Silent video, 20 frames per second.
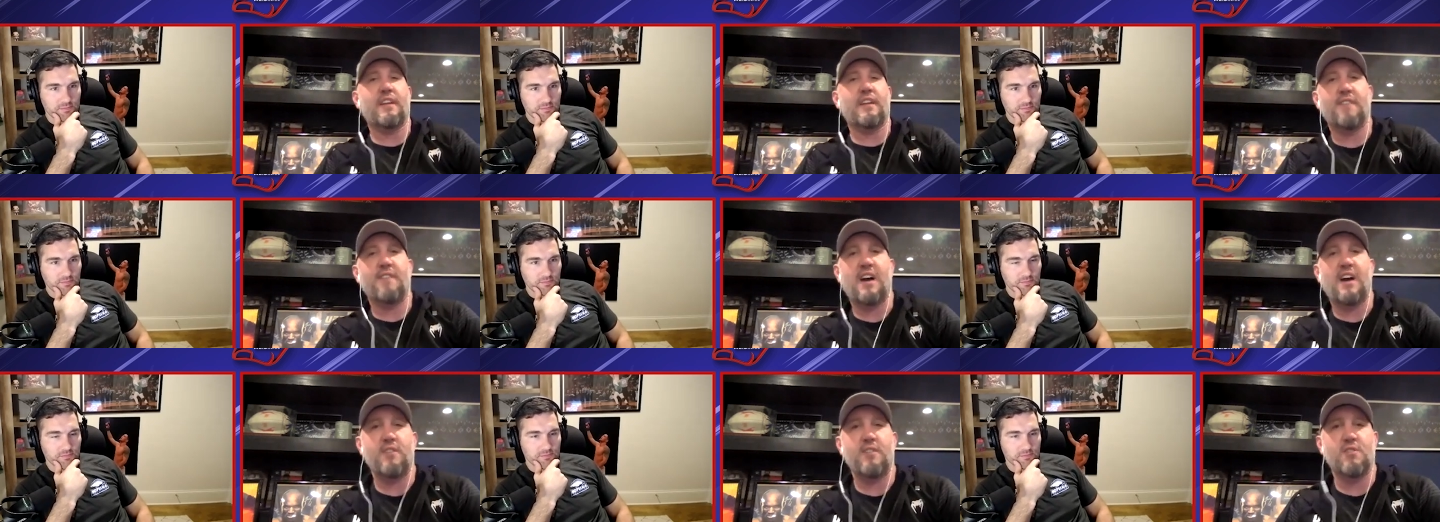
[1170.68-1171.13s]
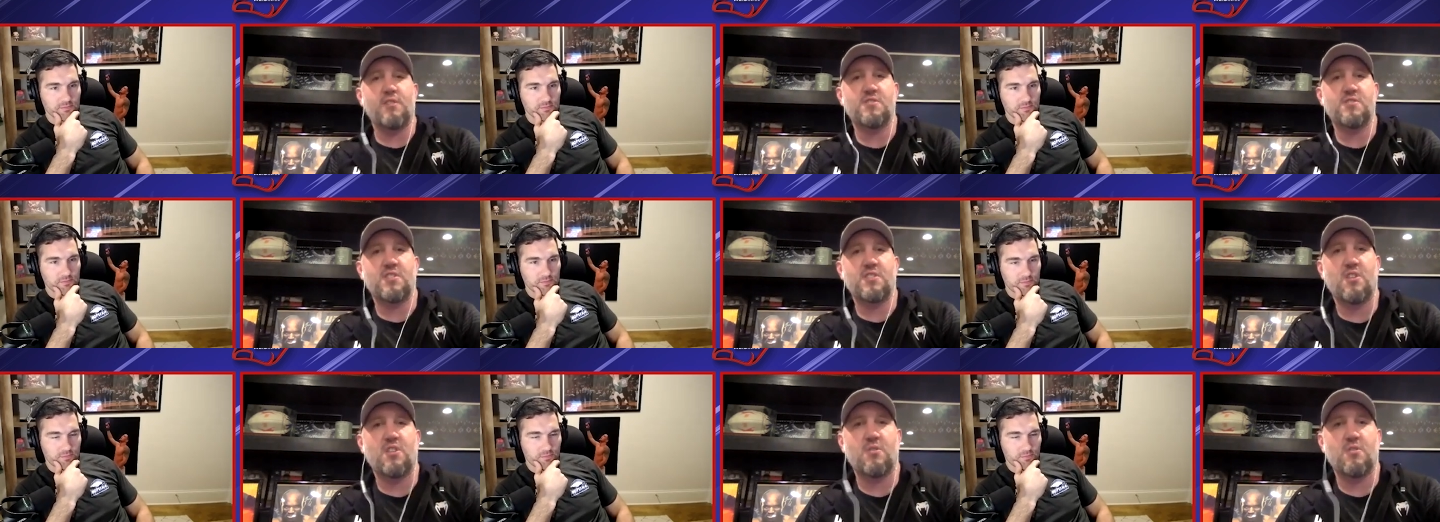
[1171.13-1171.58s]
Speaker 1: five years
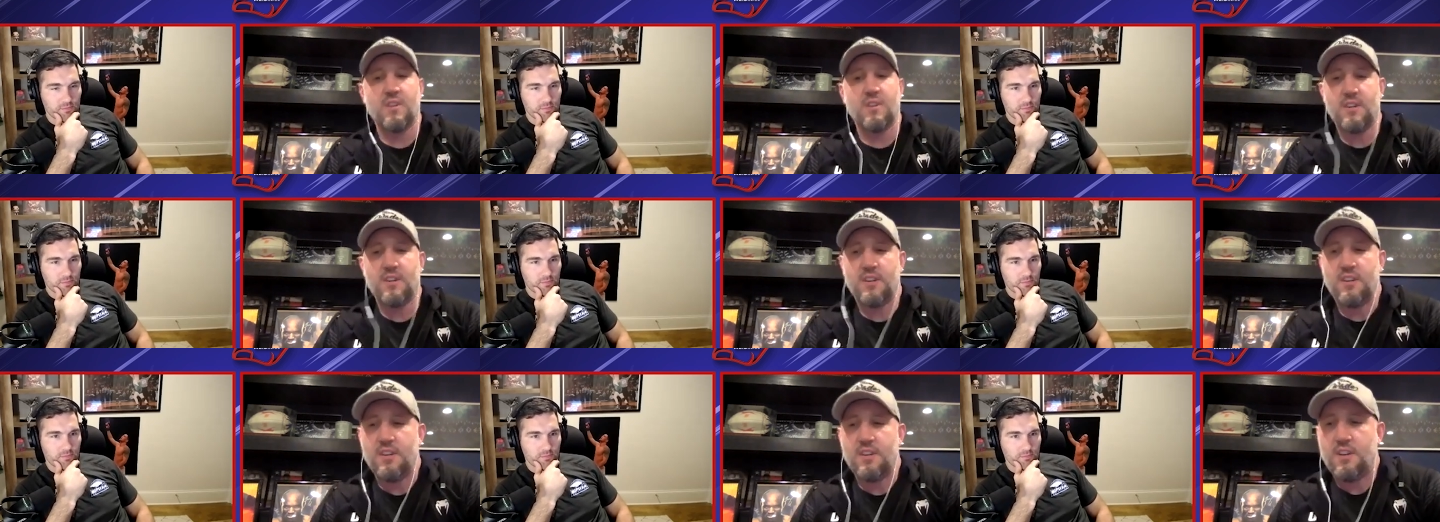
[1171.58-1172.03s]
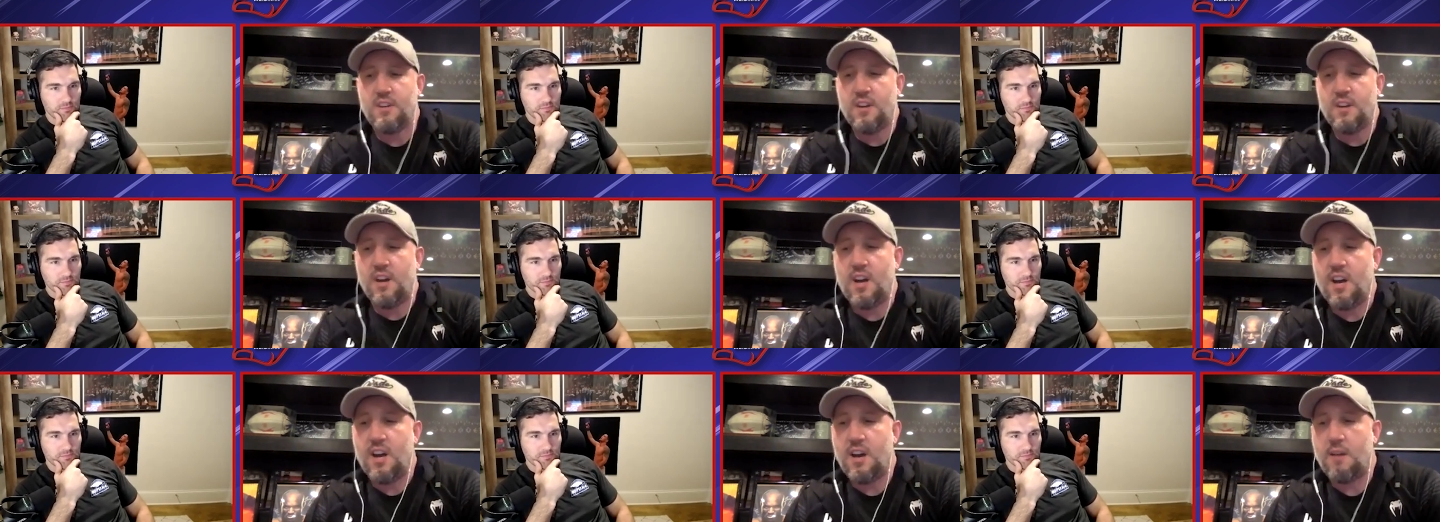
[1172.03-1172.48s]
ago,
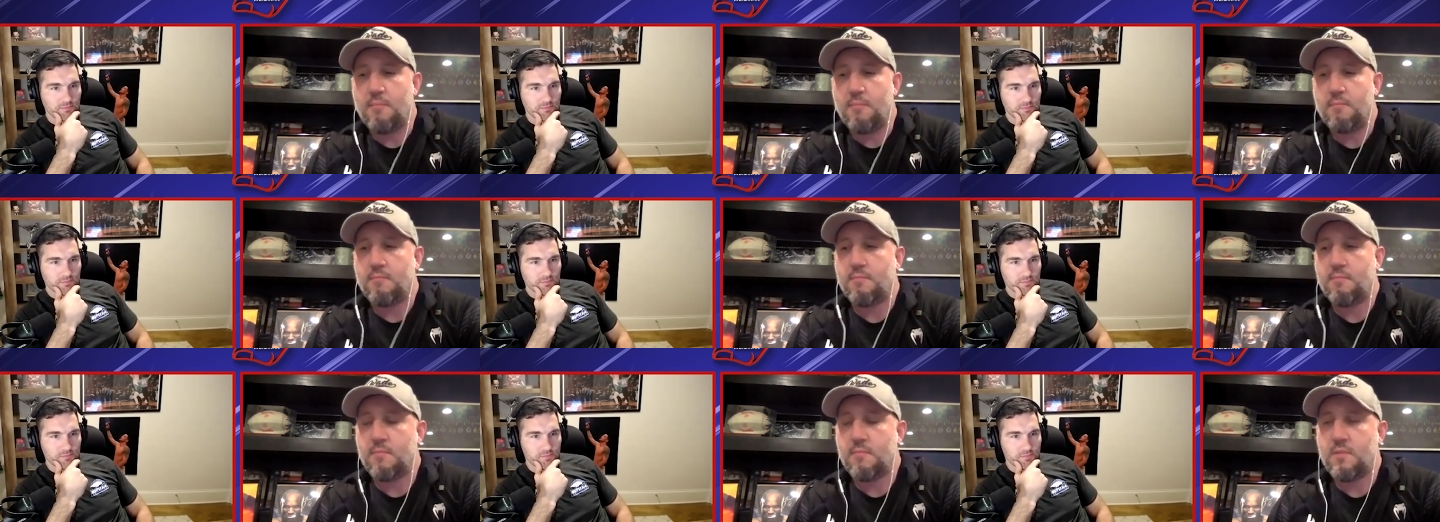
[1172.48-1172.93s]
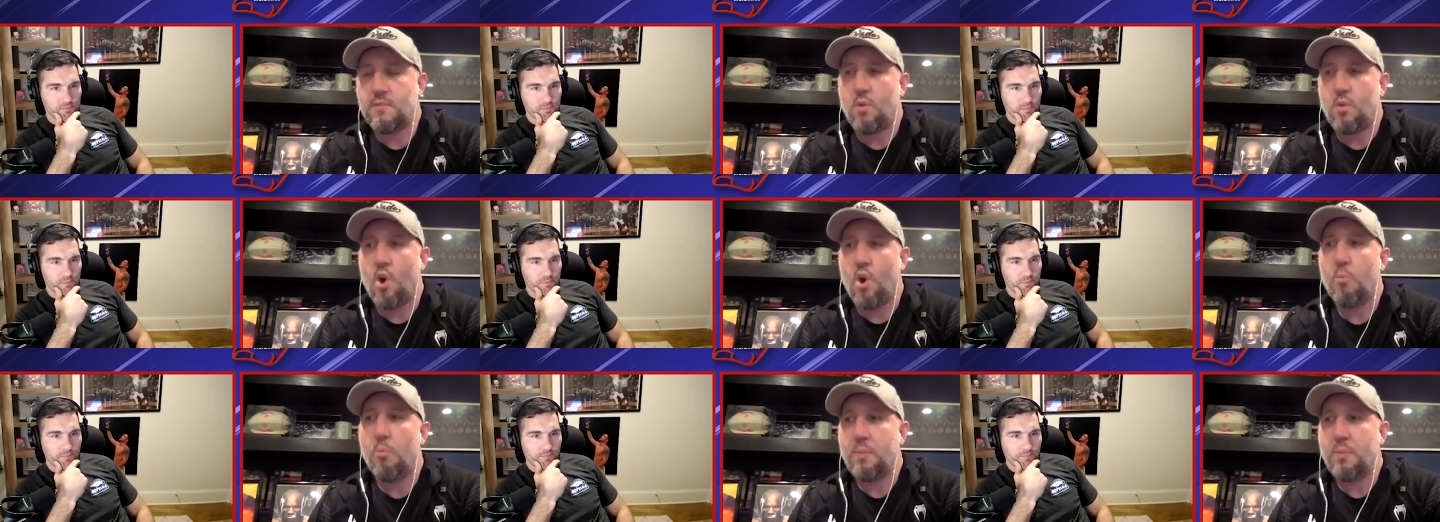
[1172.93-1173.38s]
um,
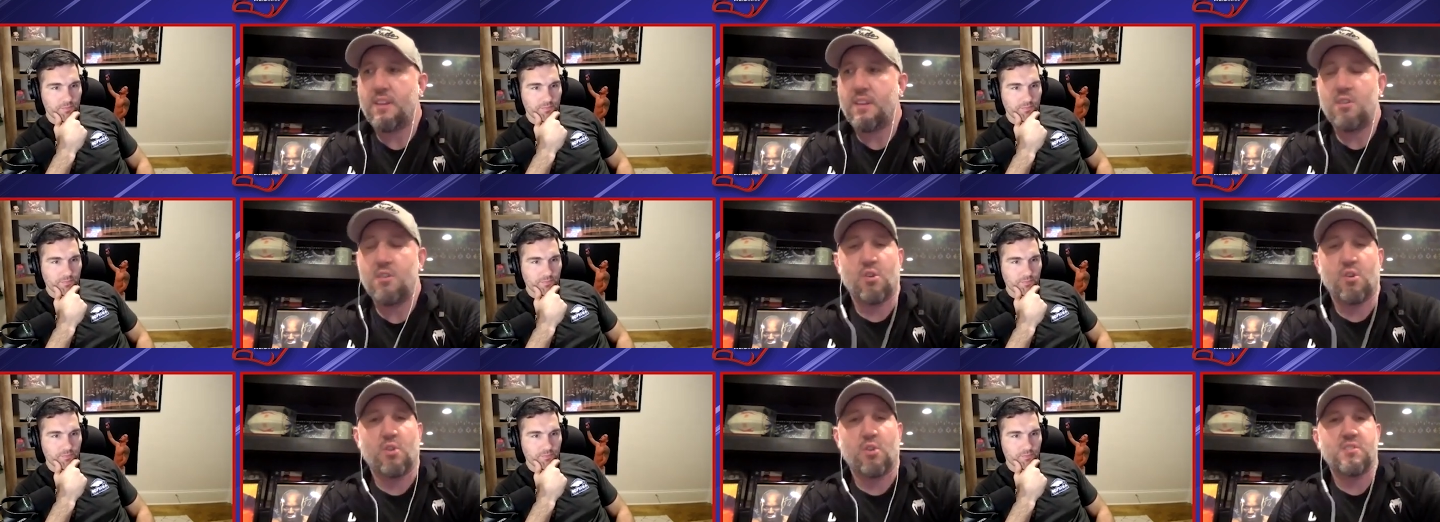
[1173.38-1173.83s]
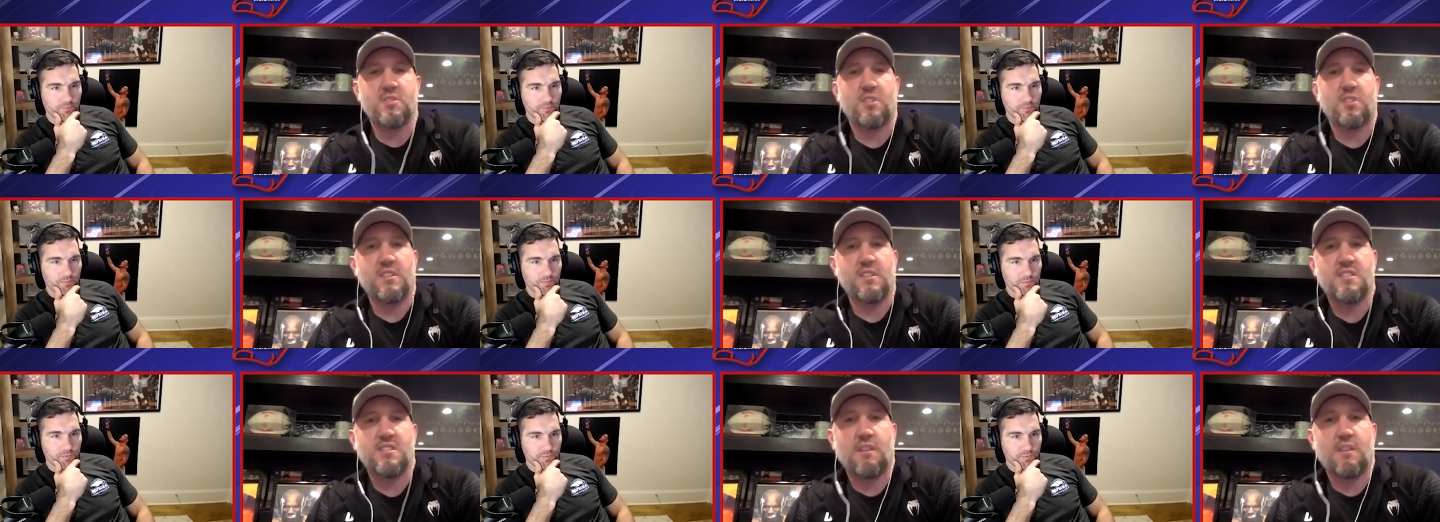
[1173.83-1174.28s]
hoping that New York would
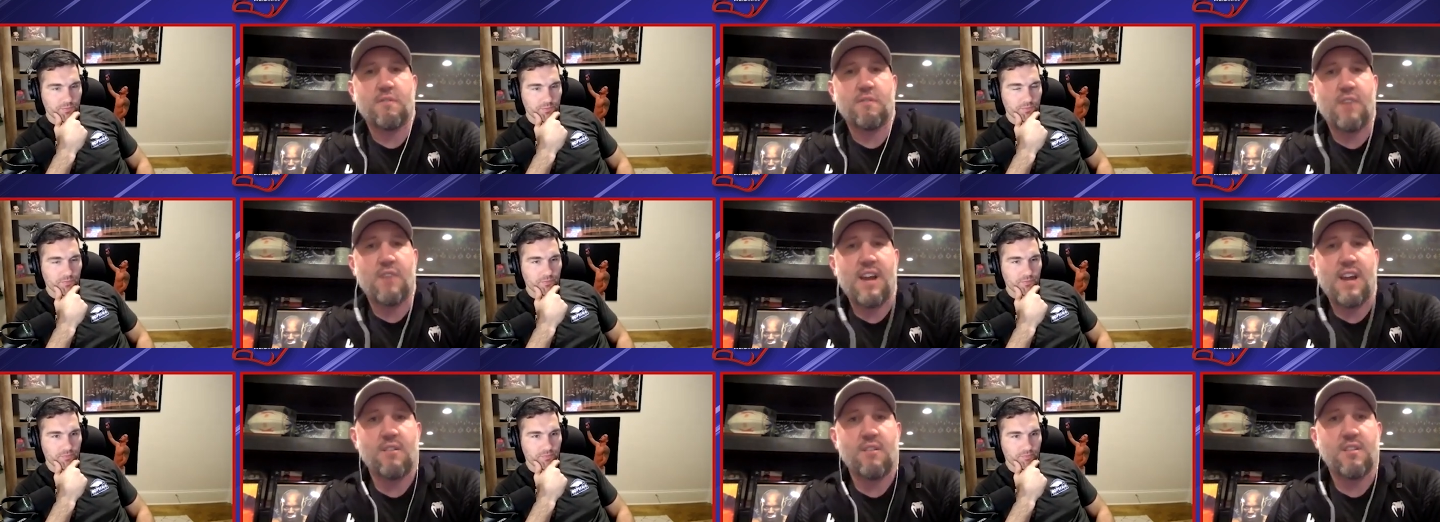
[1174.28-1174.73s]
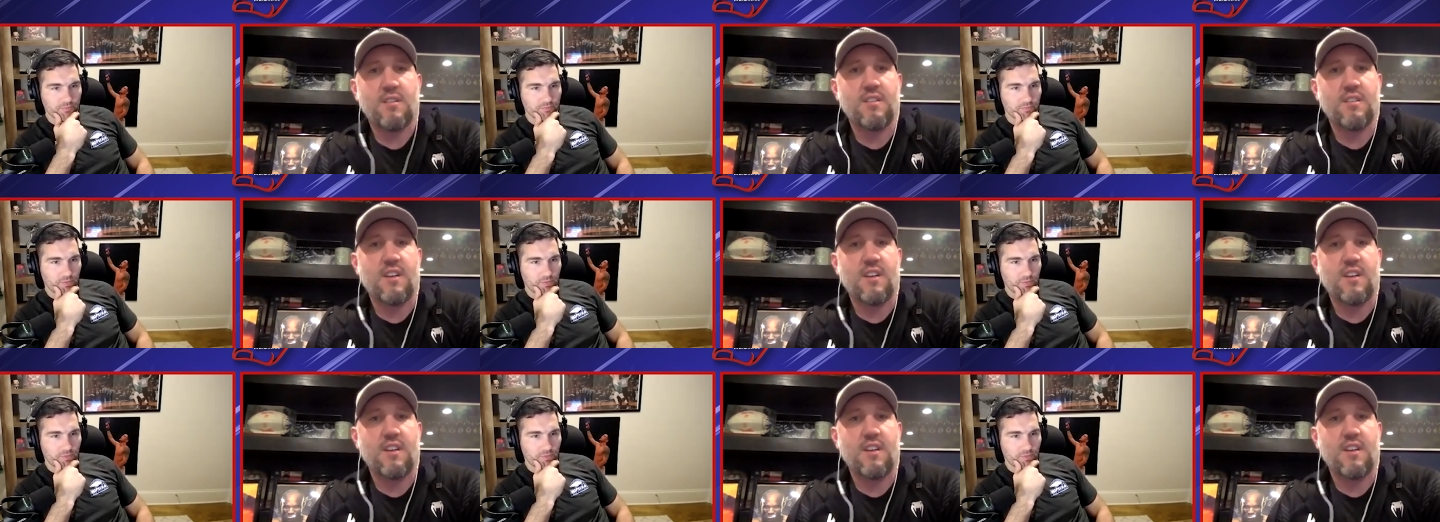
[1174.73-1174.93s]
turn itself around.